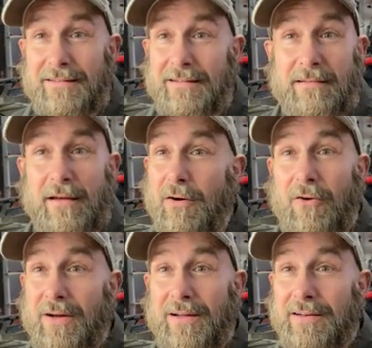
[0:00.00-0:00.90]
No,
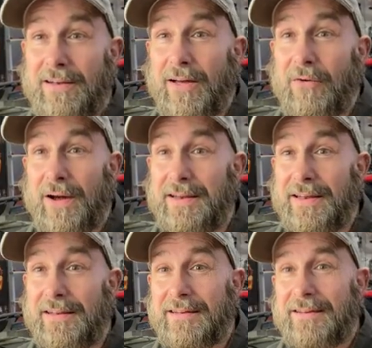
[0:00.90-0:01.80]
I
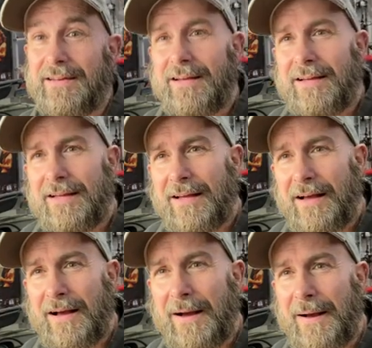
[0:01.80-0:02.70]
didn't.
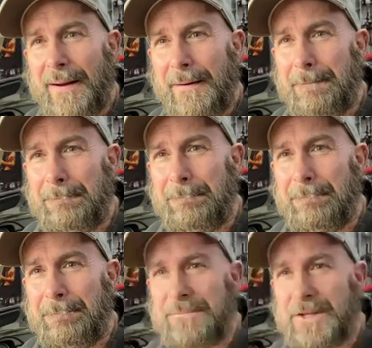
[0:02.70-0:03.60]

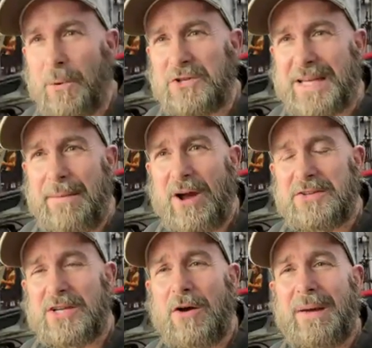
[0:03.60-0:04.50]
Tibor's Gamer, how's it
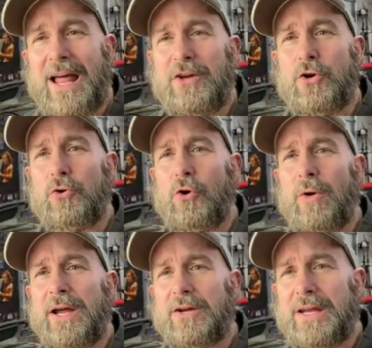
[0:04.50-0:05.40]
going, man? How you
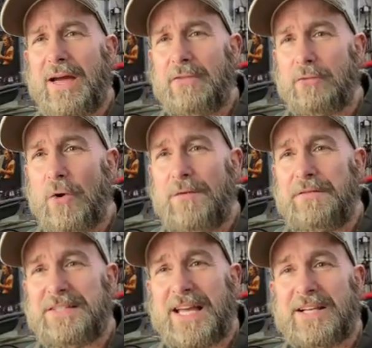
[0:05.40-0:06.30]
doing? Good to have you.
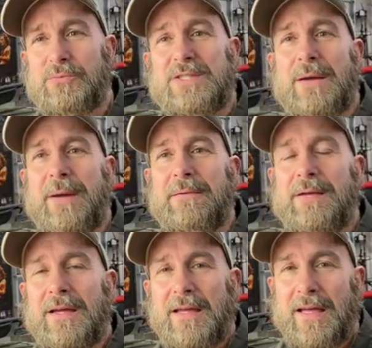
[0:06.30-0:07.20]
Rue56, what's up, man?
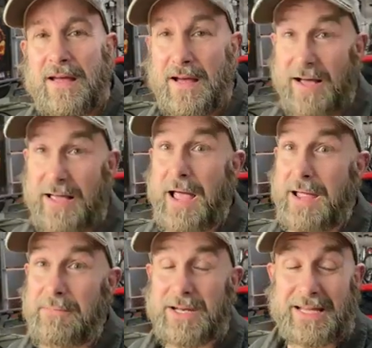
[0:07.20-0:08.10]
I
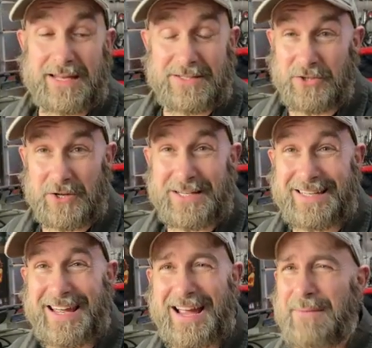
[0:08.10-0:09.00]
am gonna get dirty
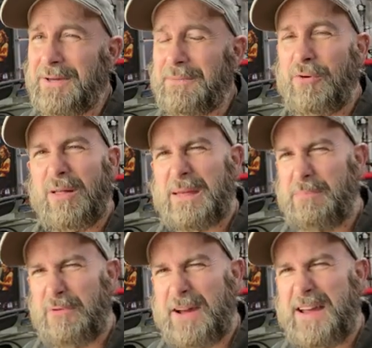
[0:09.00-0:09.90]
today. I'm gonna probably
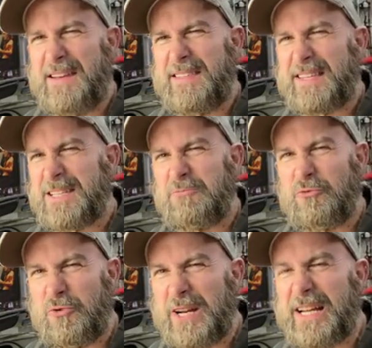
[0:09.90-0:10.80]
breathe some
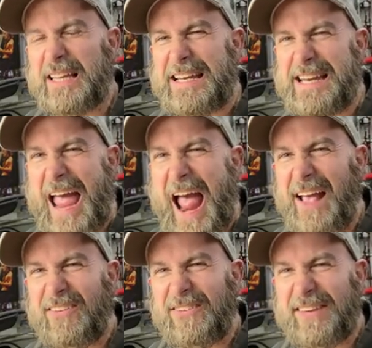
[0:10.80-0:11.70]
really
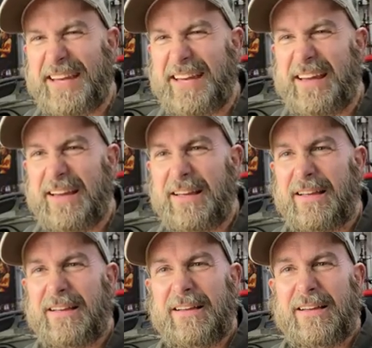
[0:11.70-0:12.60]
nasty.
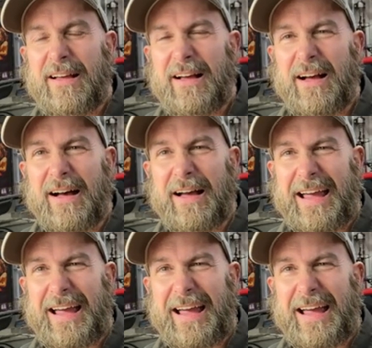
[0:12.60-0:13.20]
I'm